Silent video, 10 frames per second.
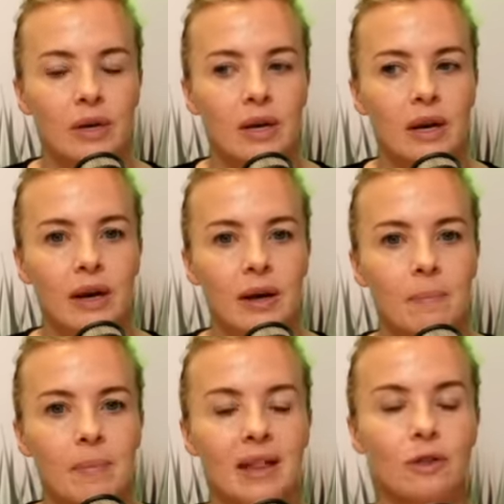
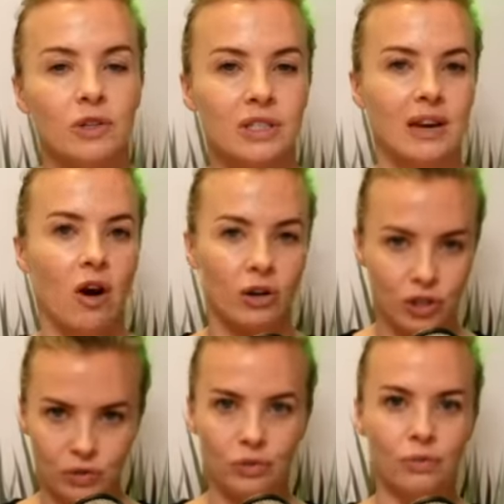It looks like
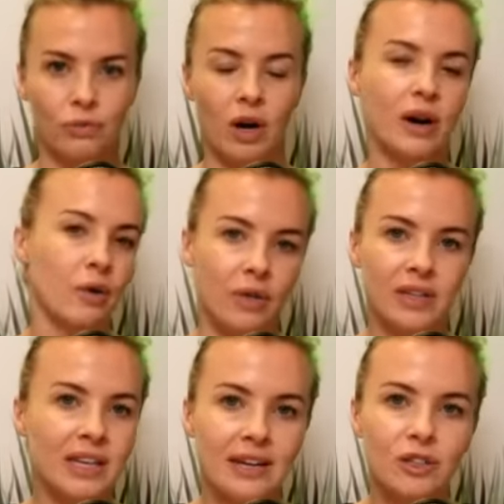Arsenal are out of the
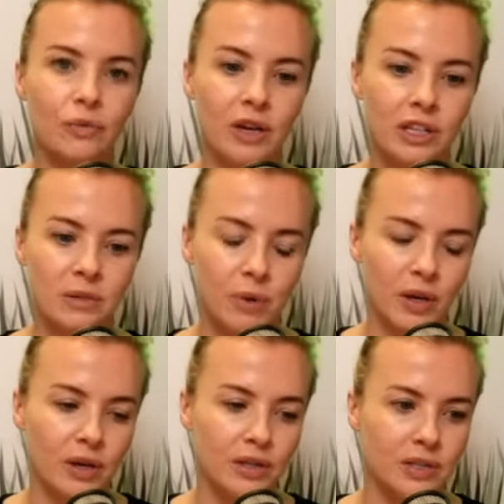title race,
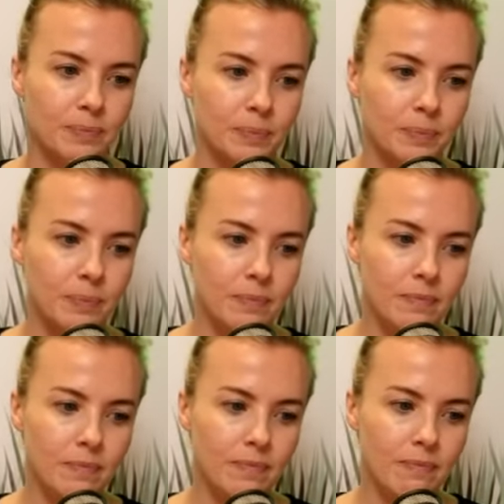because
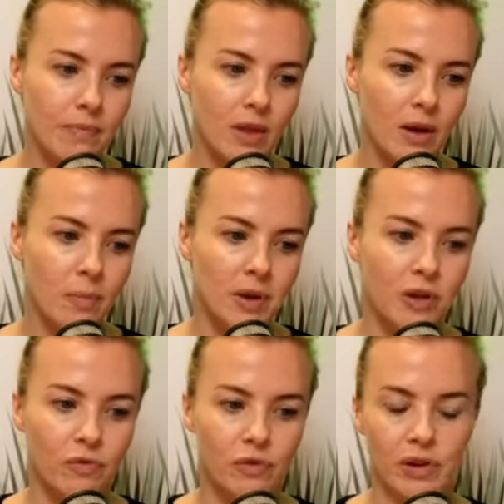I mean,
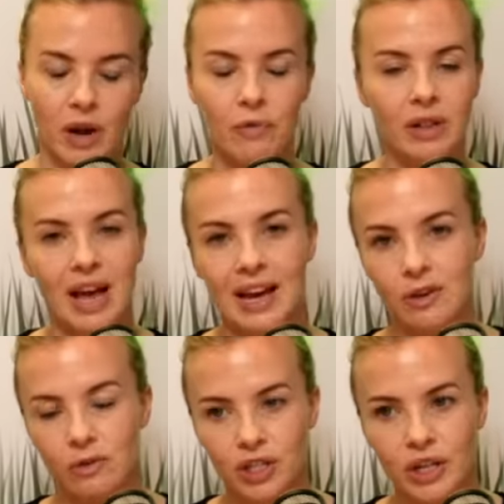you're now relying
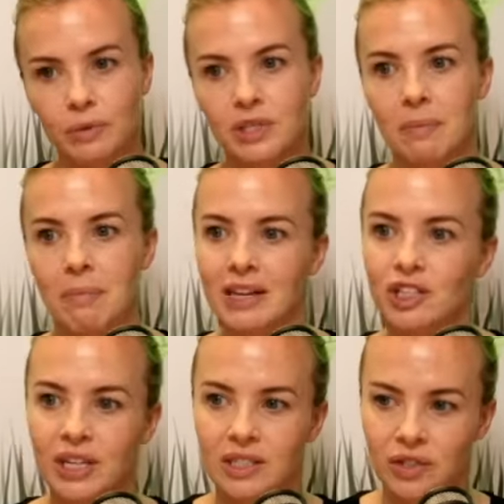on Chelsea and
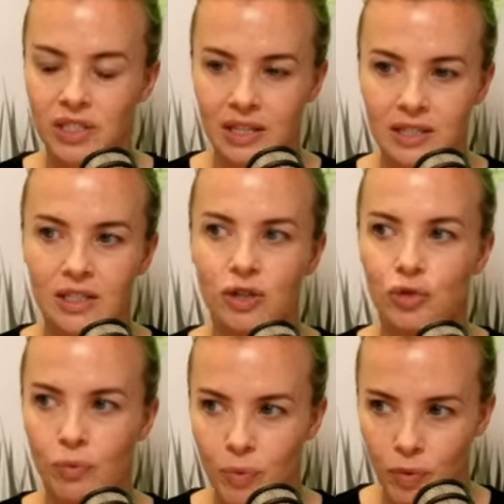Manchester City to
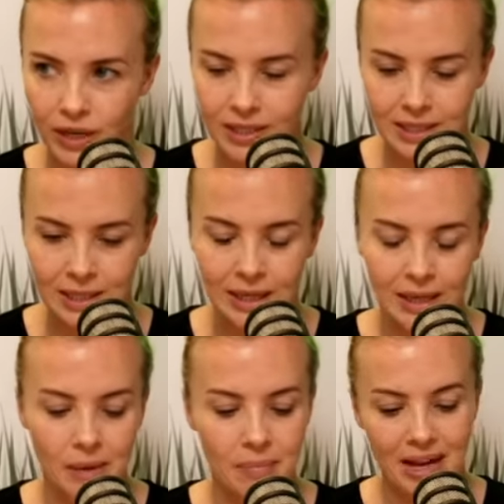drop points.
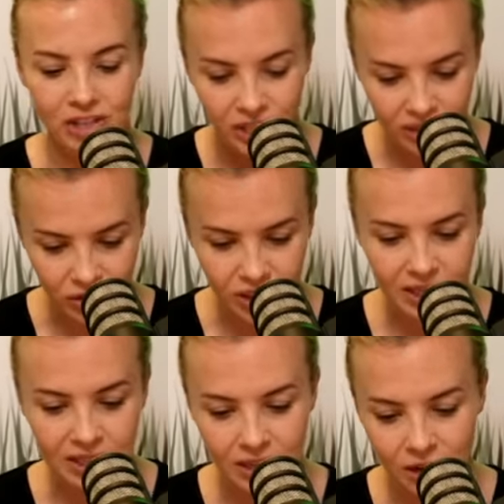Manchester
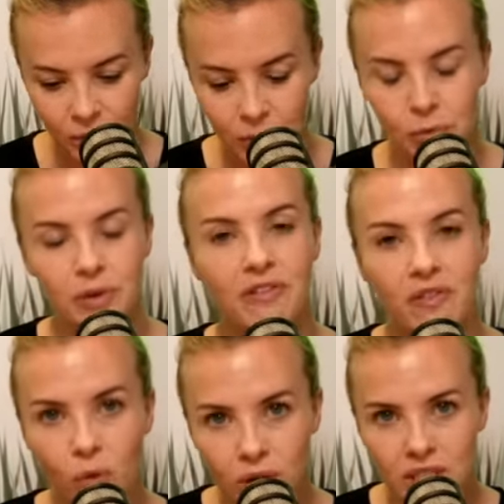City now are only
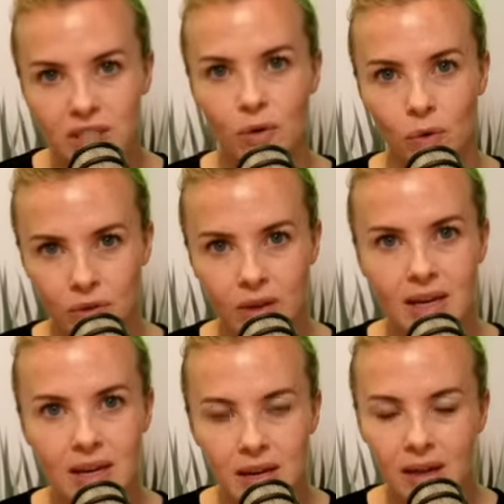focusing on the
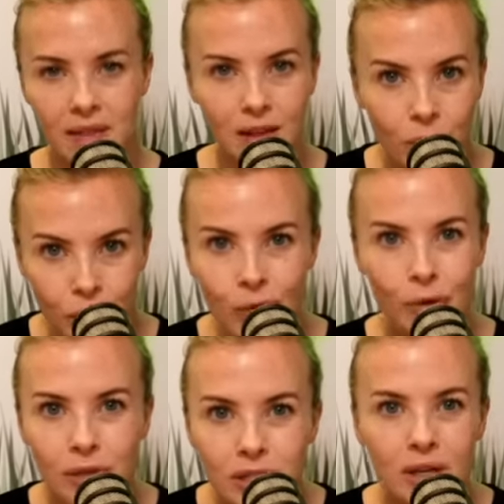league, and they look
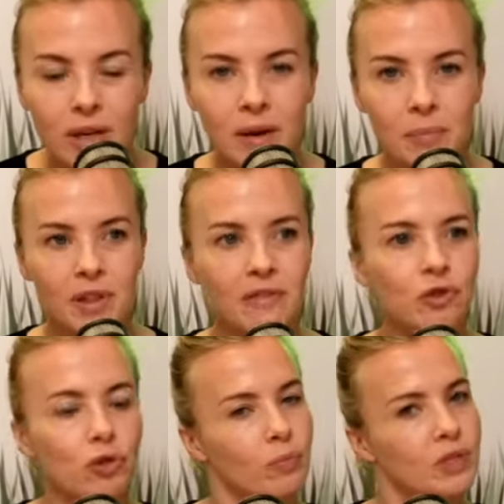good, but they've
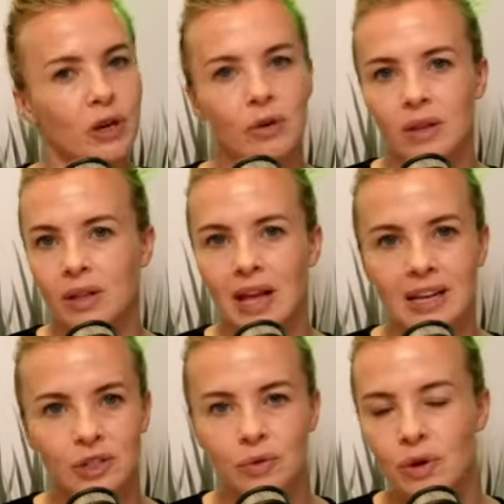dropped out of the
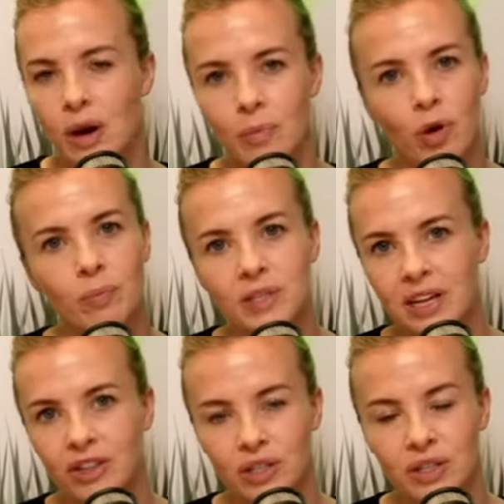last two cup
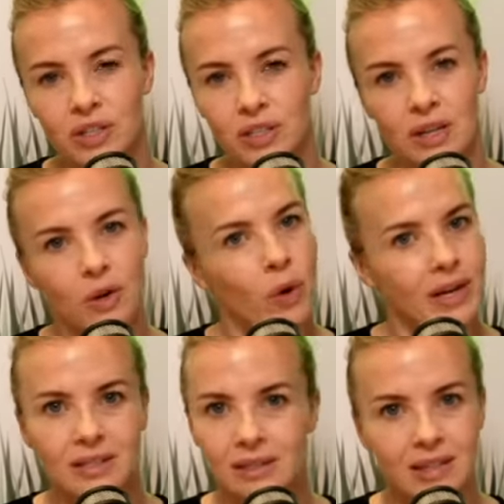competitions in quick
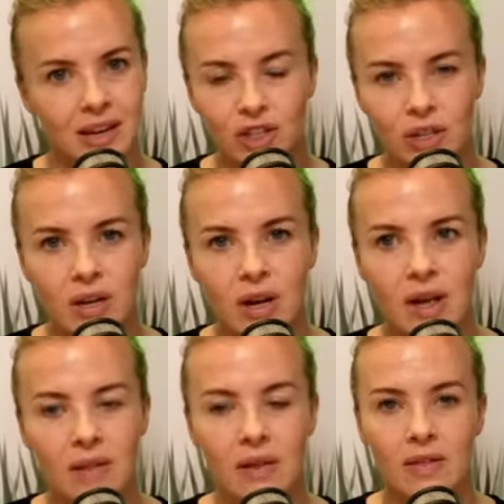succession
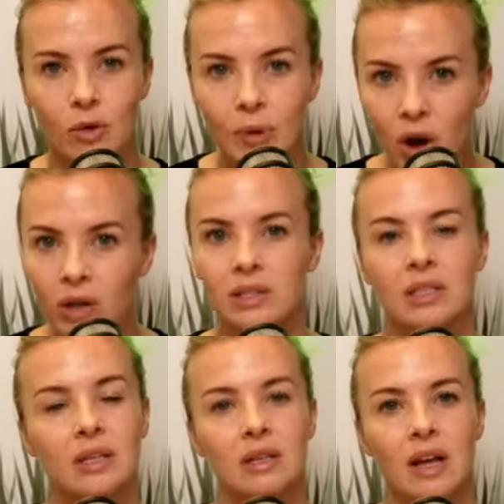that they'll be
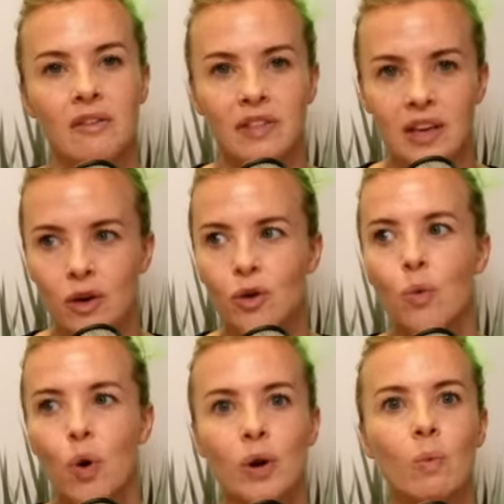hunting if they can go
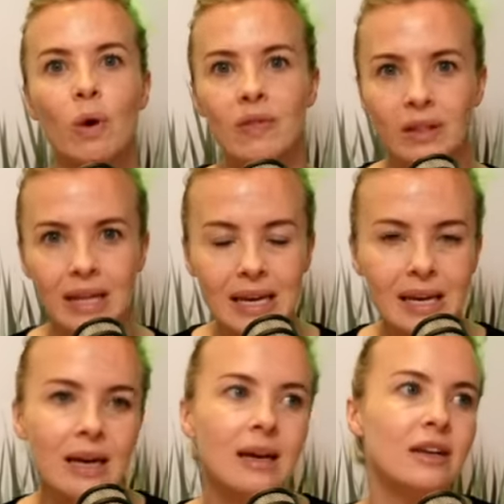on and win the league.
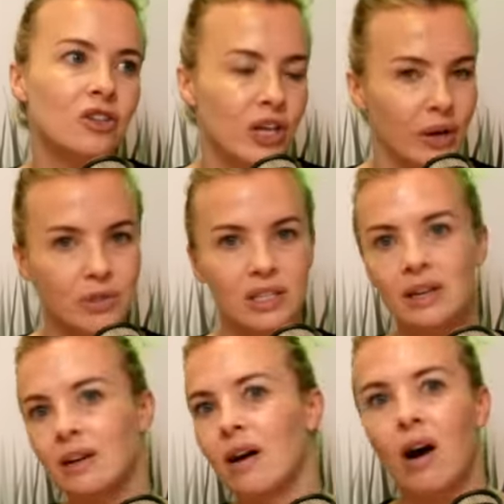
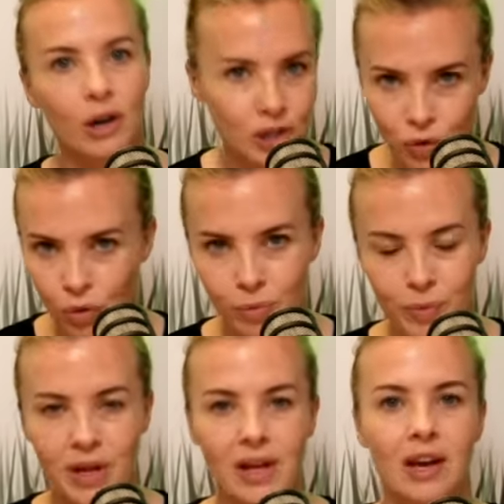Chelsea are top,
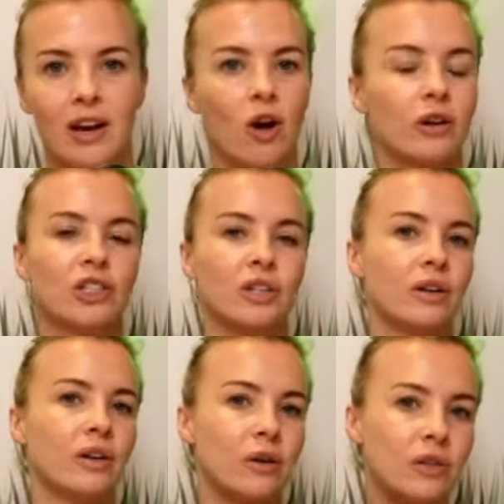and Arsenal
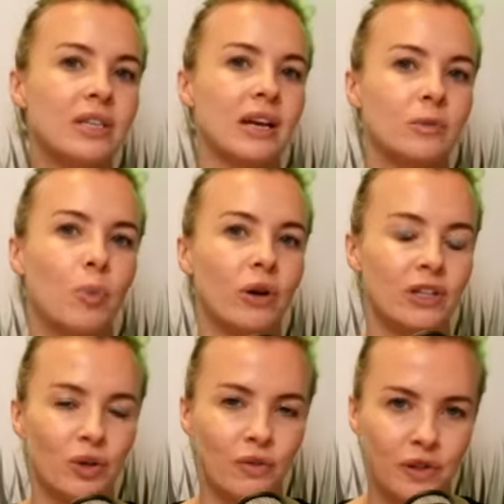are now 6
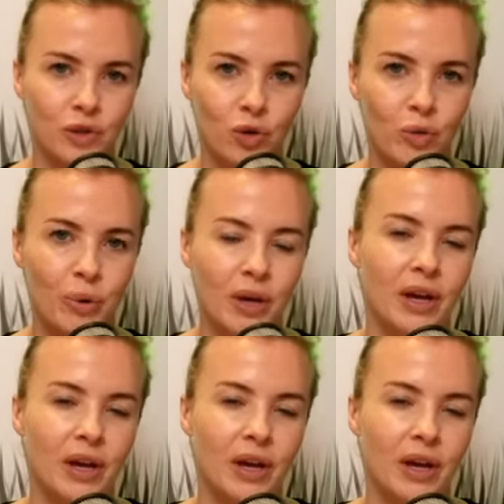points off the top.